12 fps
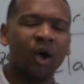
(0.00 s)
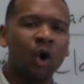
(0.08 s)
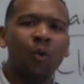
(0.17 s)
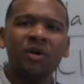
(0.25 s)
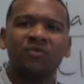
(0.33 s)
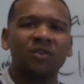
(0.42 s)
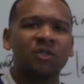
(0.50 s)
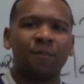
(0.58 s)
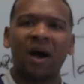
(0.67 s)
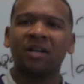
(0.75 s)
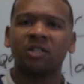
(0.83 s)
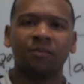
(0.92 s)
Who is
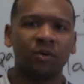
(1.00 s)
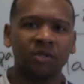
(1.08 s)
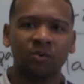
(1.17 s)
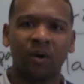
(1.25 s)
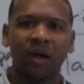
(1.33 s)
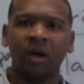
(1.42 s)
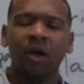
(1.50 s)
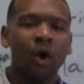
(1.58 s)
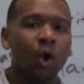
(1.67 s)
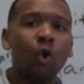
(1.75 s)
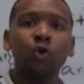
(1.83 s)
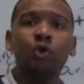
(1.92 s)
responsible as what?
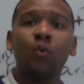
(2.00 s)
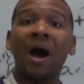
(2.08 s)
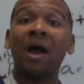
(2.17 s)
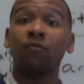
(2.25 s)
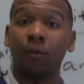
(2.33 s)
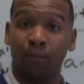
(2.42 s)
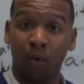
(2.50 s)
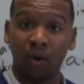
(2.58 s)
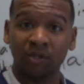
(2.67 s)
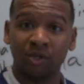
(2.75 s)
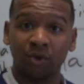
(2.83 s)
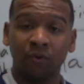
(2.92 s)
Who do I
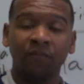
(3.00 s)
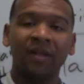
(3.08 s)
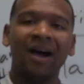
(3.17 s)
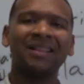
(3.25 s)
report to?